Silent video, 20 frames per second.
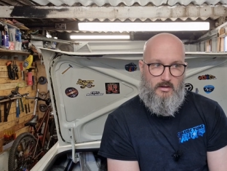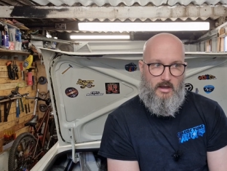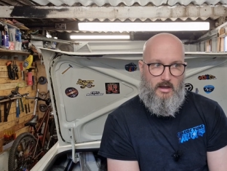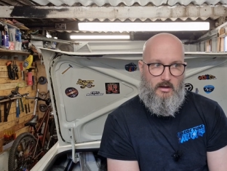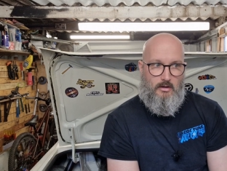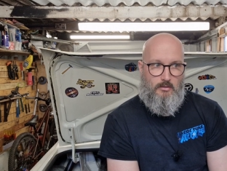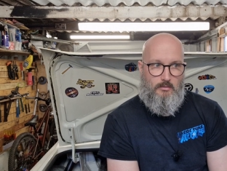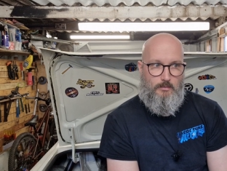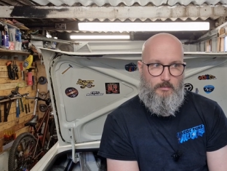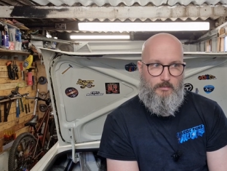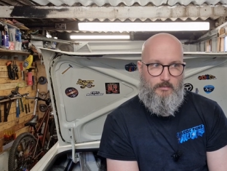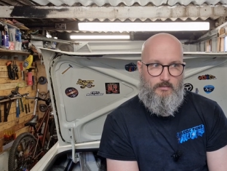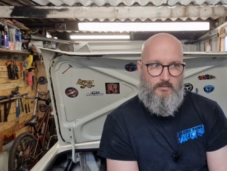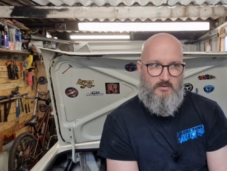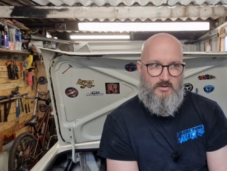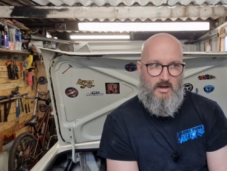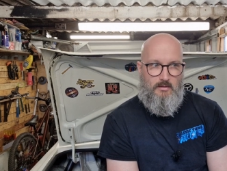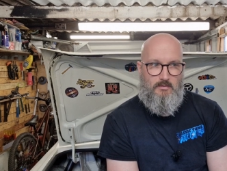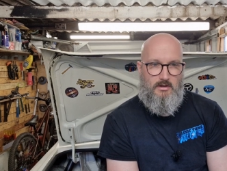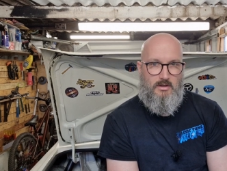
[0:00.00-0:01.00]
Now,
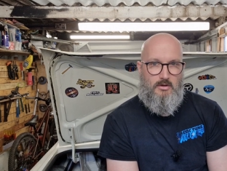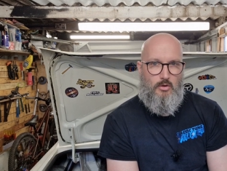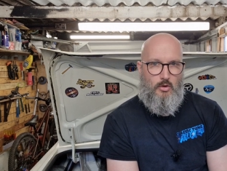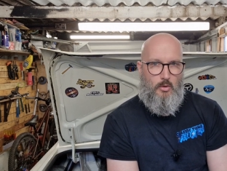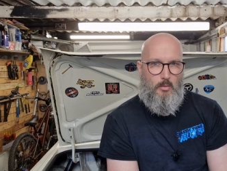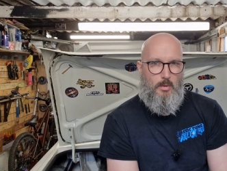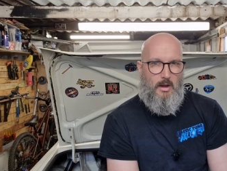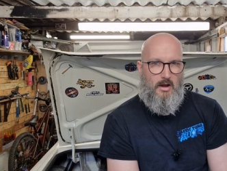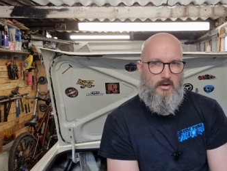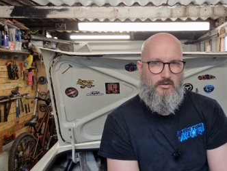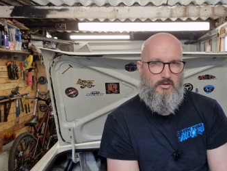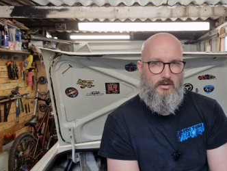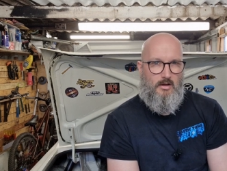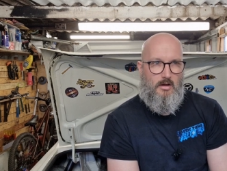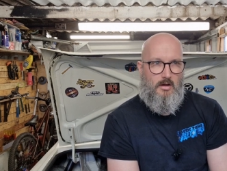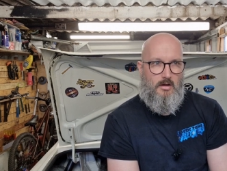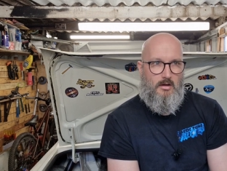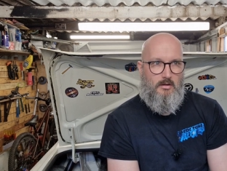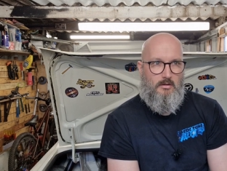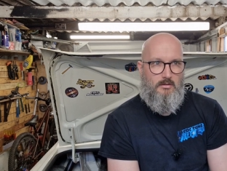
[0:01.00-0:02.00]
generally coil packs
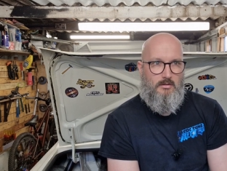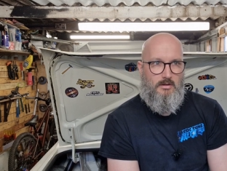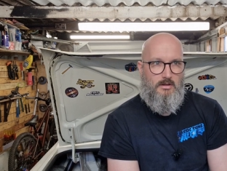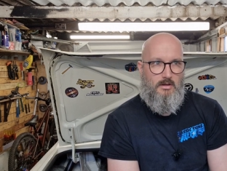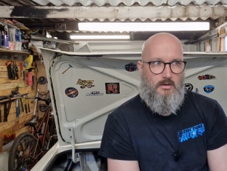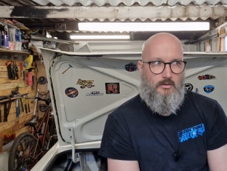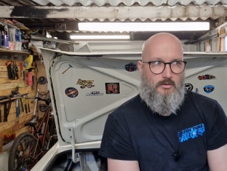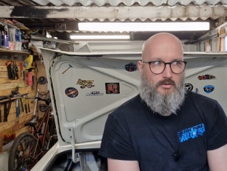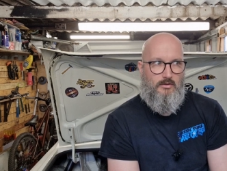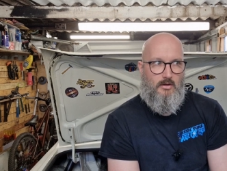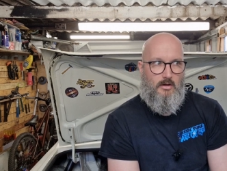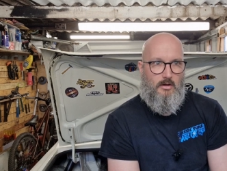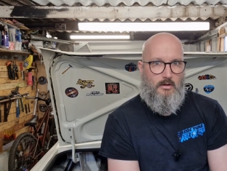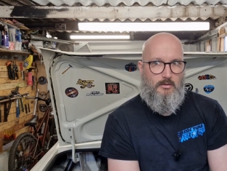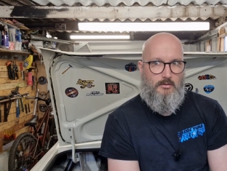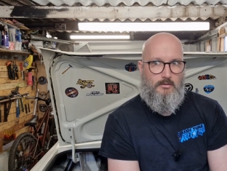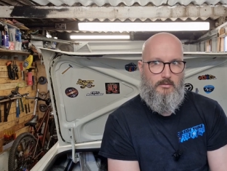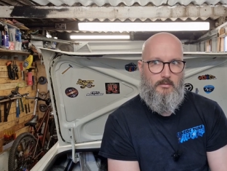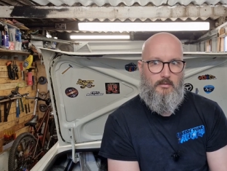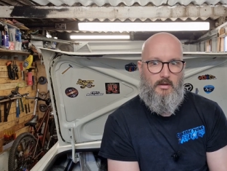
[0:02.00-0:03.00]
are used
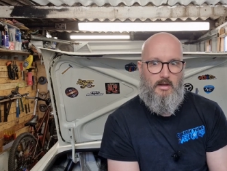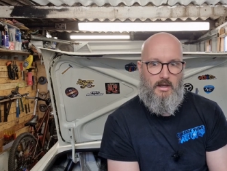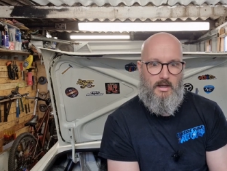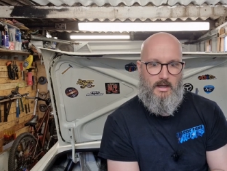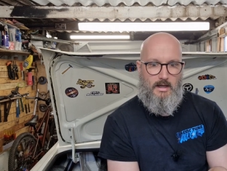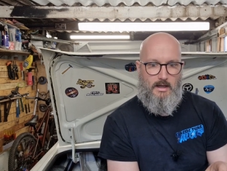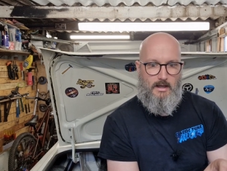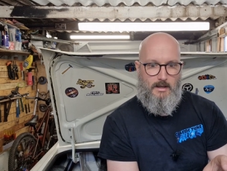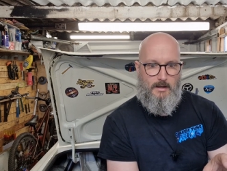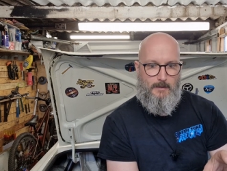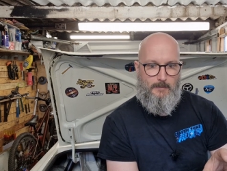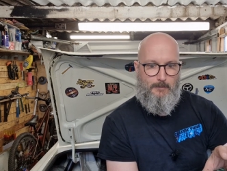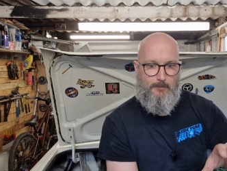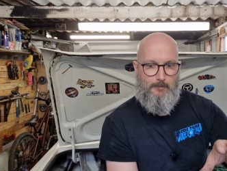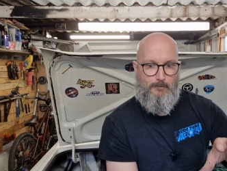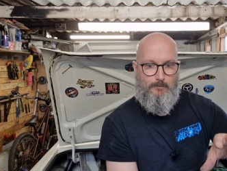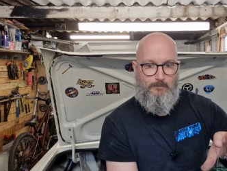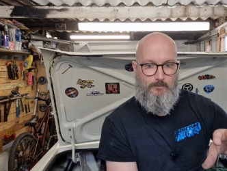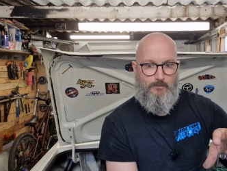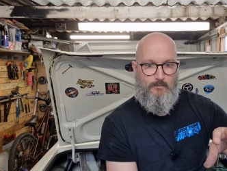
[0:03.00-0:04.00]
on
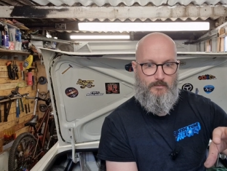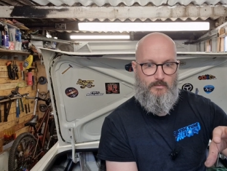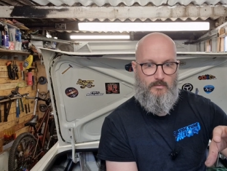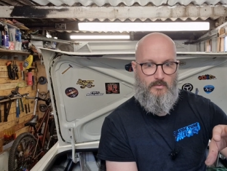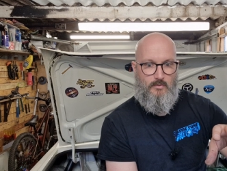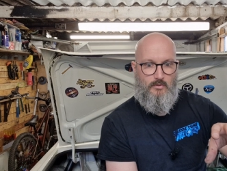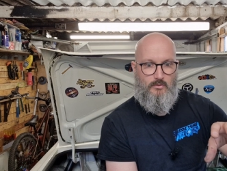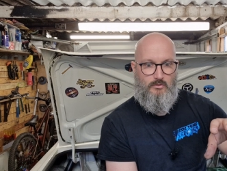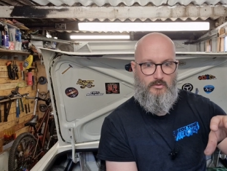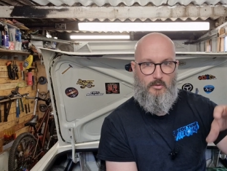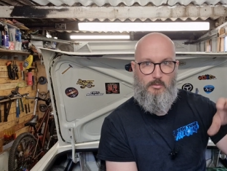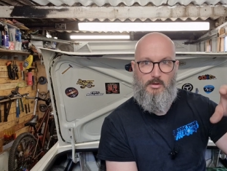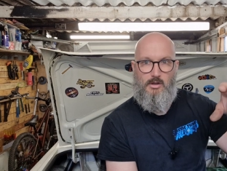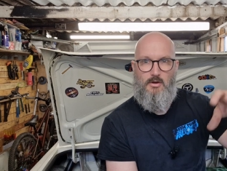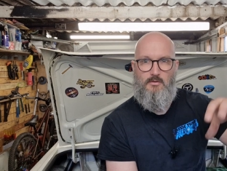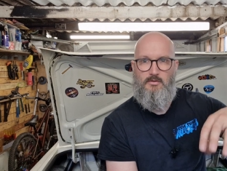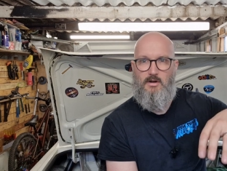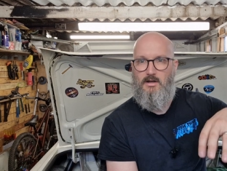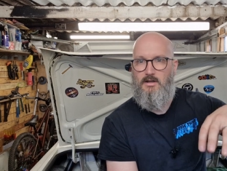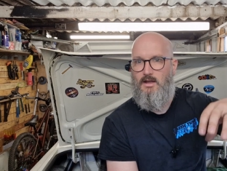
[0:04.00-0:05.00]
um, double
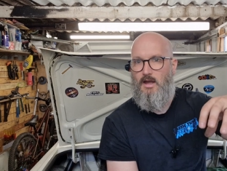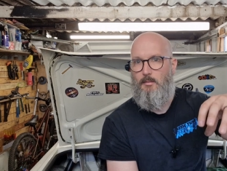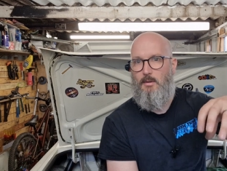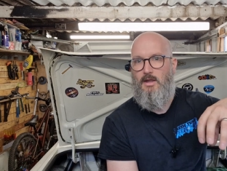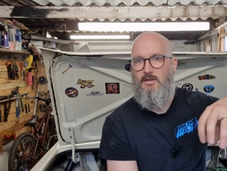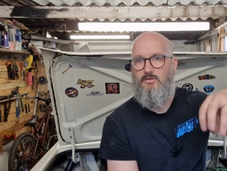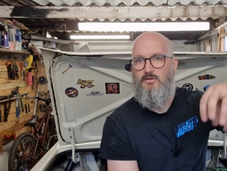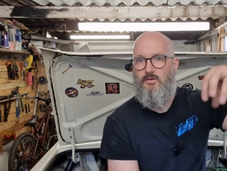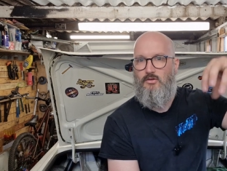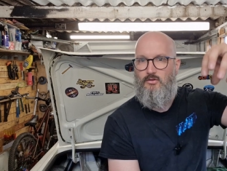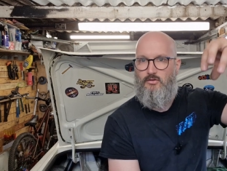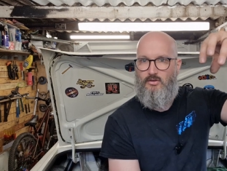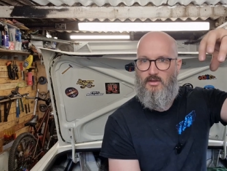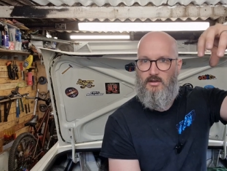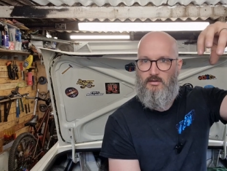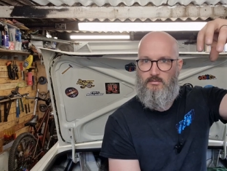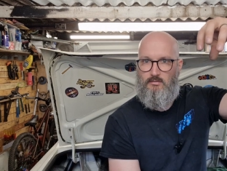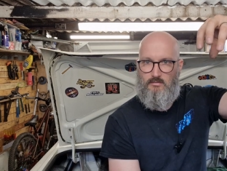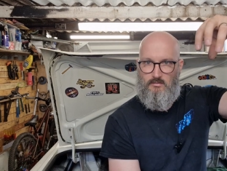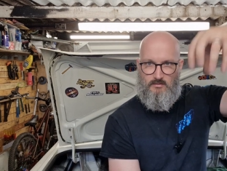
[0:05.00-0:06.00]
overhead cam engines.
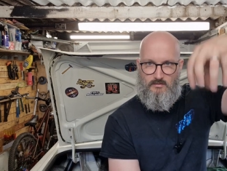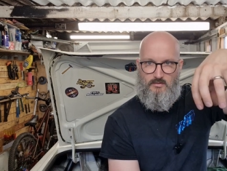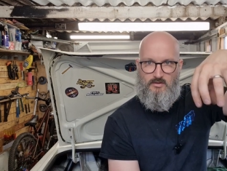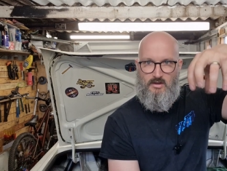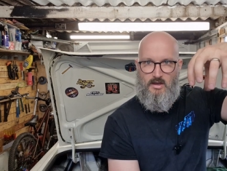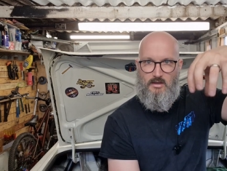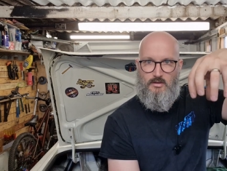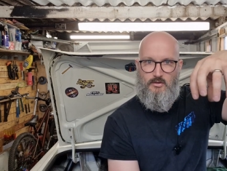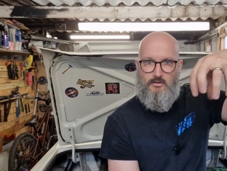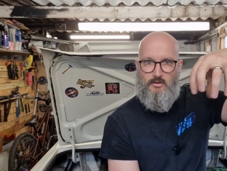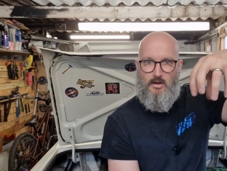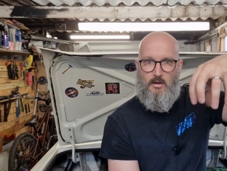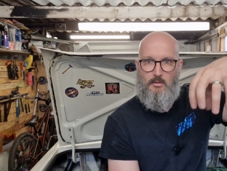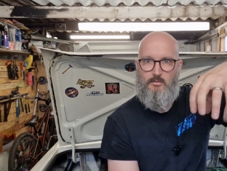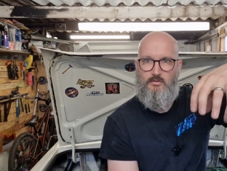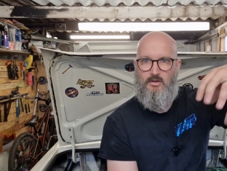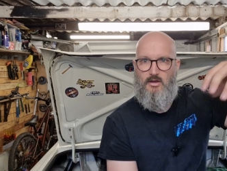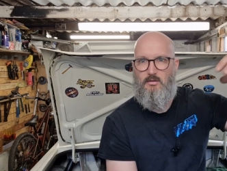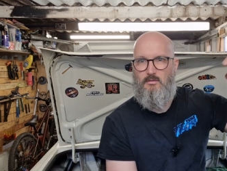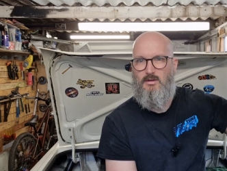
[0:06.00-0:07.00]
They sit at the
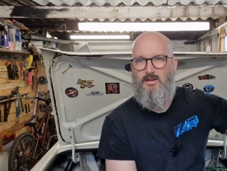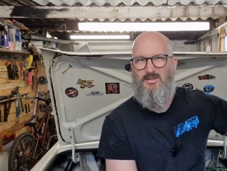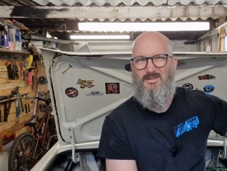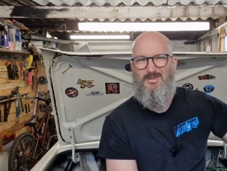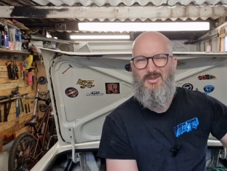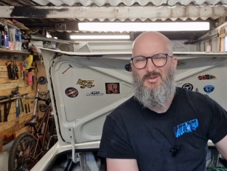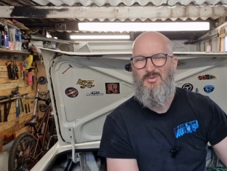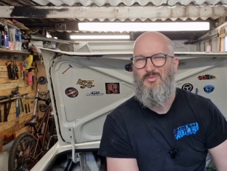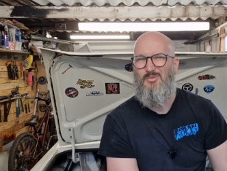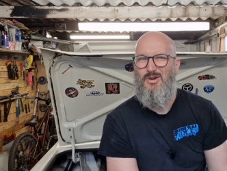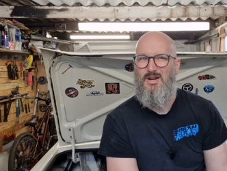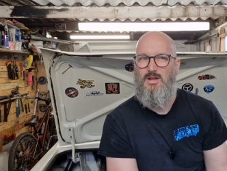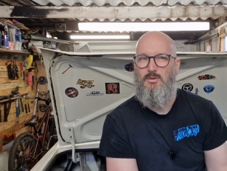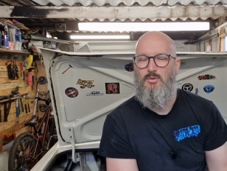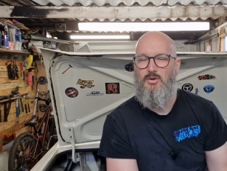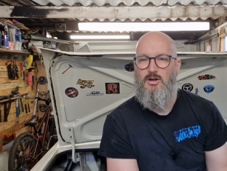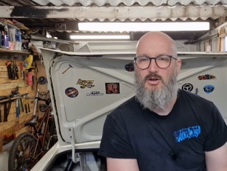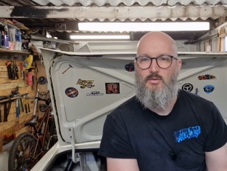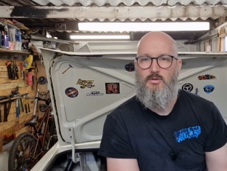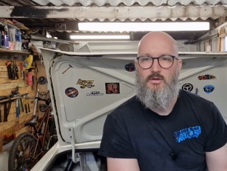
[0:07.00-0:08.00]
top, so it doesn't really
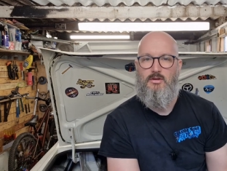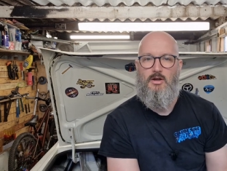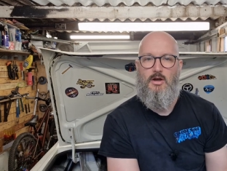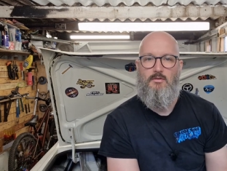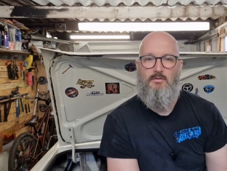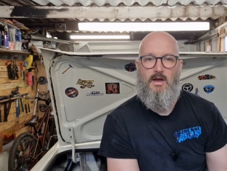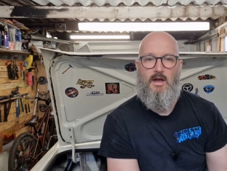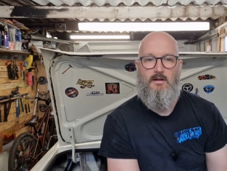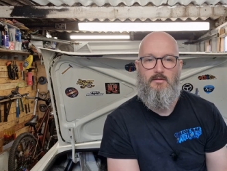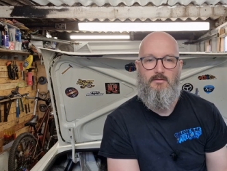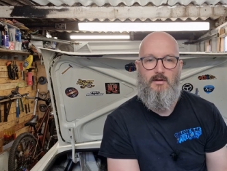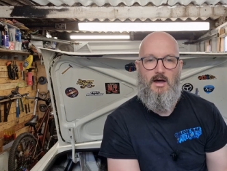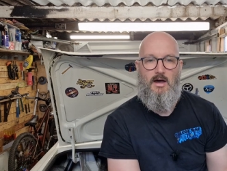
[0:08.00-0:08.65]
work with an overhead